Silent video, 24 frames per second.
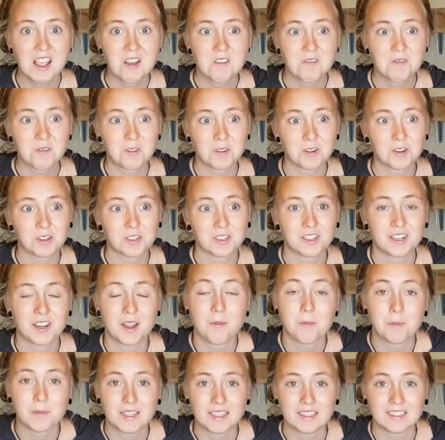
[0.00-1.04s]
for a
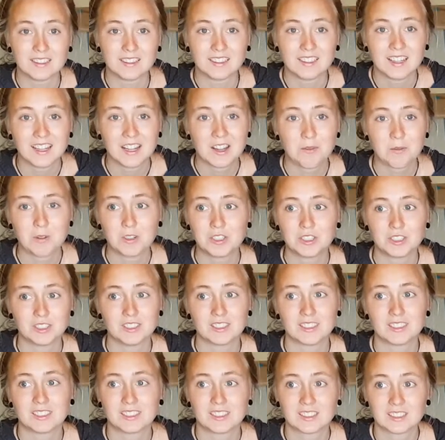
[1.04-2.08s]
meal, which
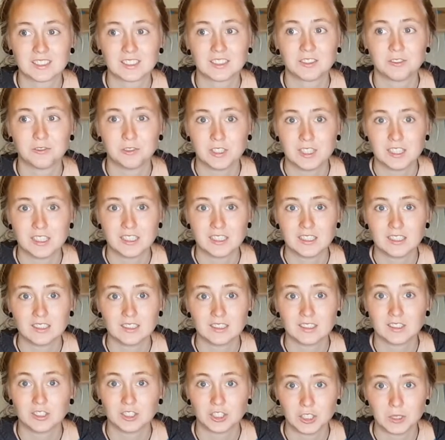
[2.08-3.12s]
is really
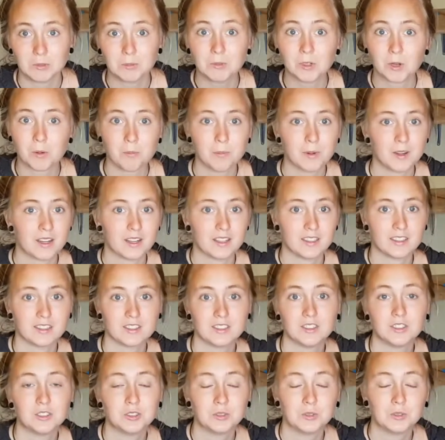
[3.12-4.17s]
cheap comparing
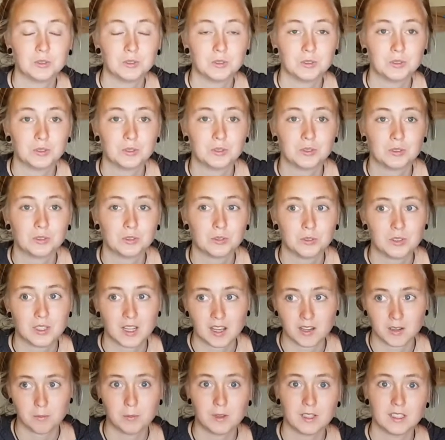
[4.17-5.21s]
to to the
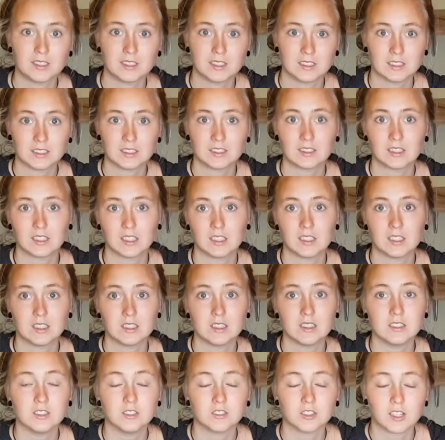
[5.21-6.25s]
other places
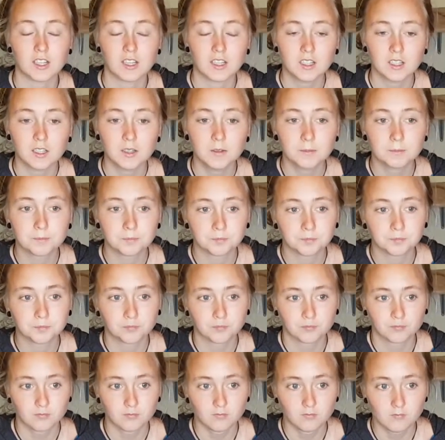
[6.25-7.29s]
here in Sri Lanka.
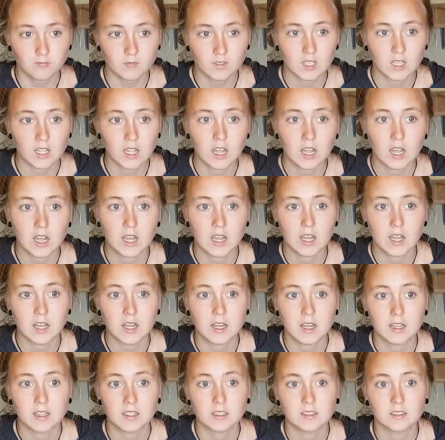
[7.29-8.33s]

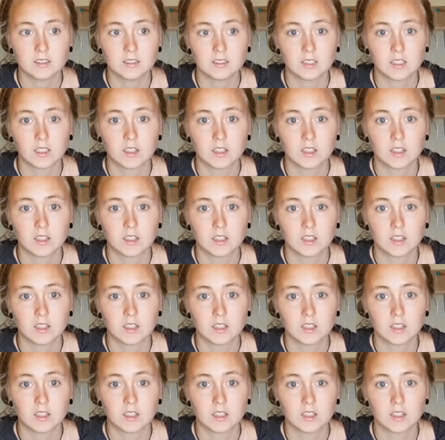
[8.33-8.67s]
And